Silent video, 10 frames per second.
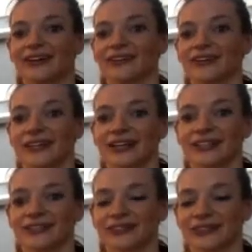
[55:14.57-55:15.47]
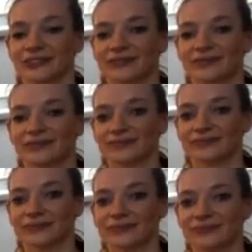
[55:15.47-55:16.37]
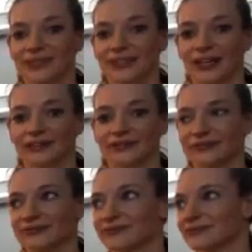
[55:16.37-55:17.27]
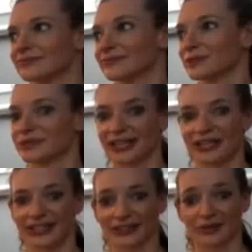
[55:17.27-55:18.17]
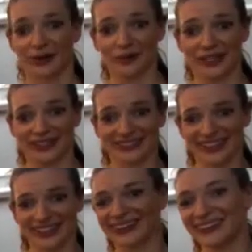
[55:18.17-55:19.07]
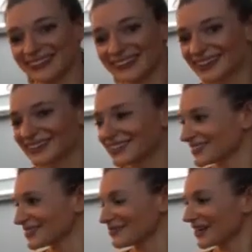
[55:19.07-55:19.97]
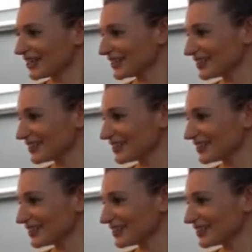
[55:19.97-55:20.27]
The narratives are kind of upsetting at the moment, so this is my